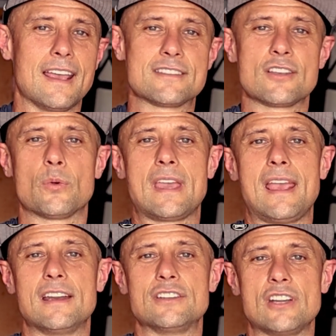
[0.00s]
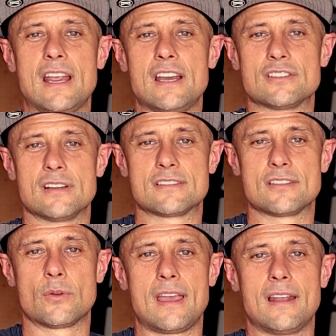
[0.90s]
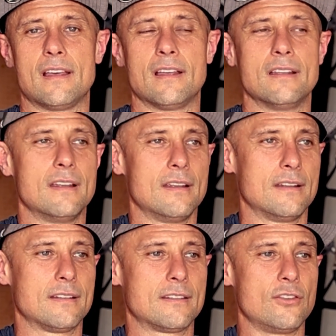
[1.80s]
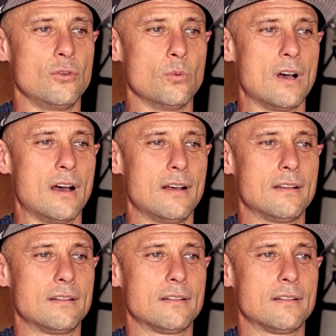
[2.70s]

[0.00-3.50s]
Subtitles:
it's okay to change and okay to